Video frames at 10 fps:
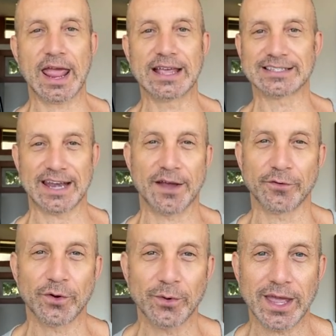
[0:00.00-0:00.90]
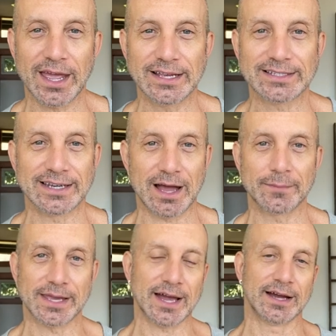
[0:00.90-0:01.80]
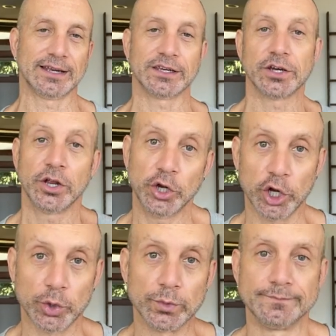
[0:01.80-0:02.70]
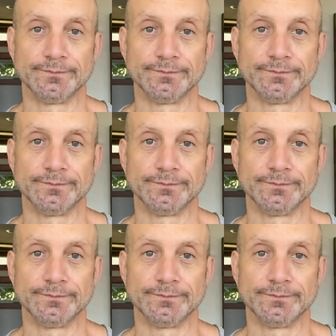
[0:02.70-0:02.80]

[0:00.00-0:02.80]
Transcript: Is it ever okay to not be kind? No.